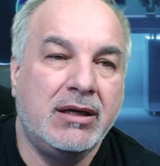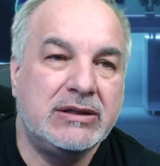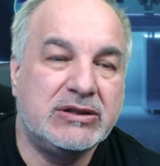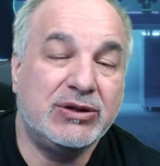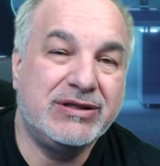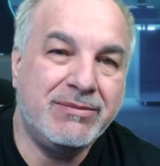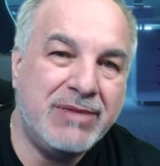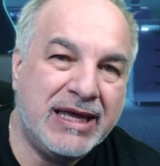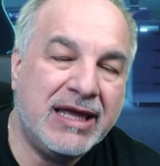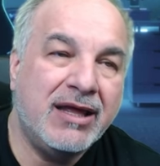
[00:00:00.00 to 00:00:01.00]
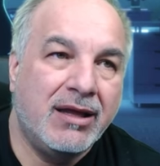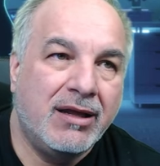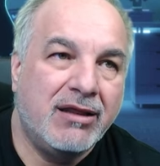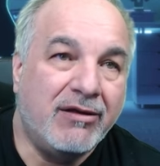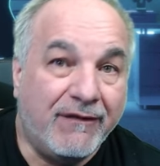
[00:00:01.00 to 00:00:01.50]
So to me,
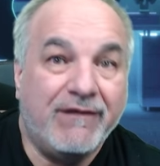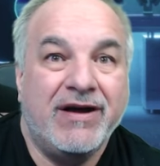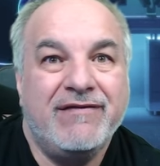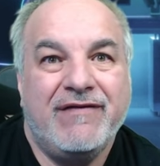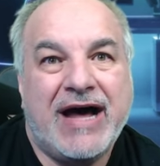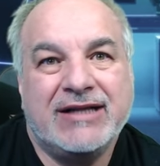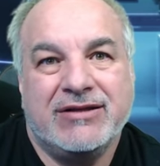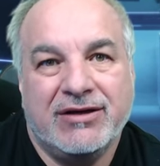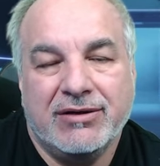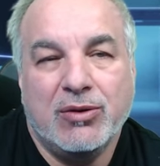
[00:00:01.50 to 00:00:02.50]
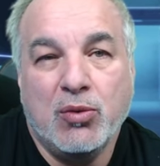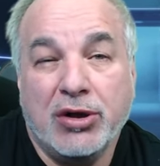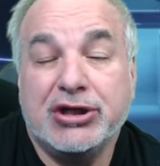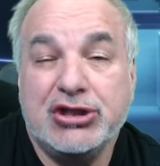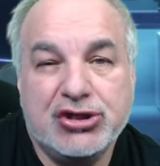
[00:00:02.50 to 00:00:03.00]
the fun factor will
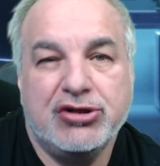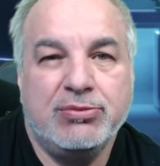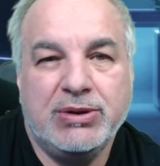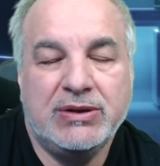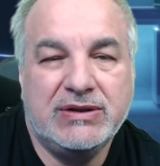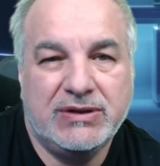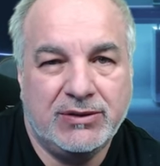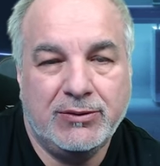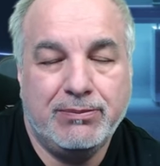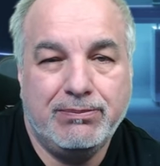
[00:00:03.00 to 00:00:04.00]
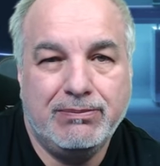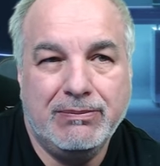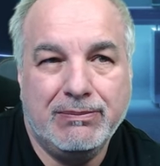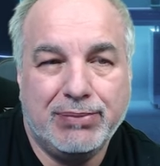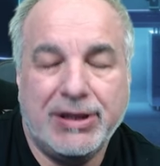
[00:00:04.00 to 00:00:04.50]
contribute to
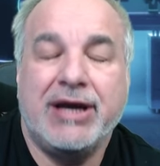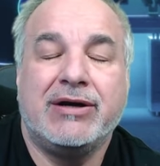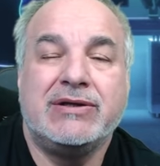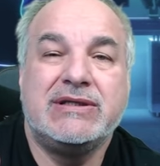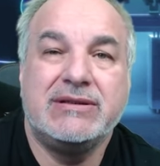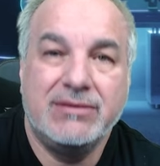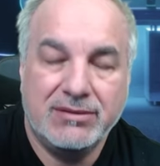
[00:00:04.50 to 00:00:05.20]
players,